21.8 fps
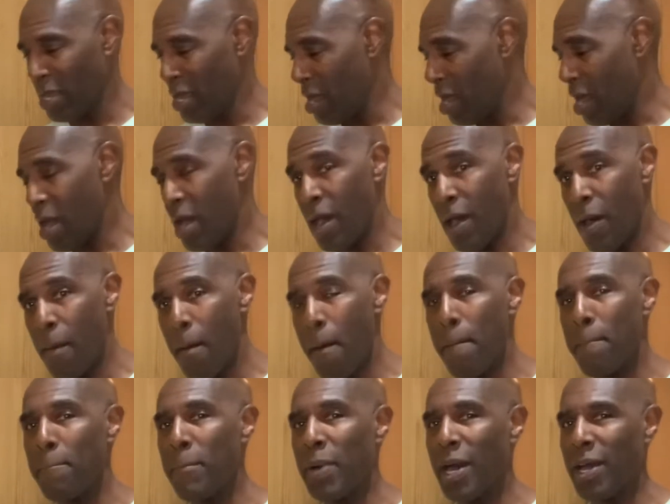
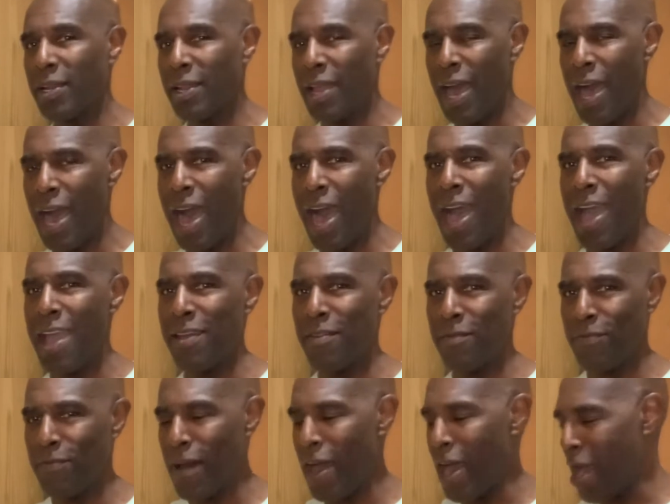but high in
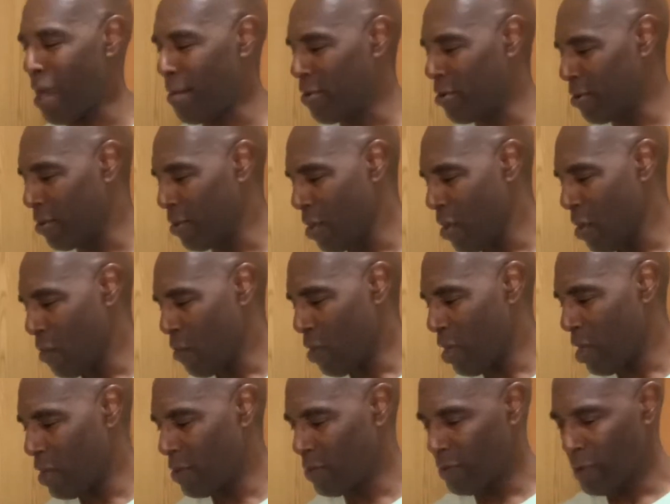fiber.
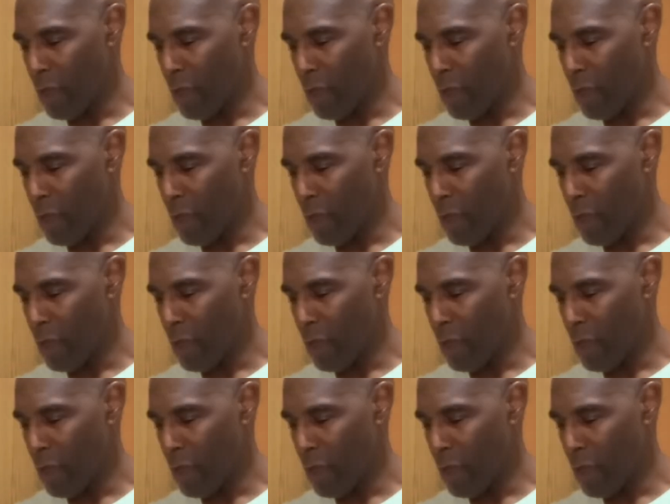Where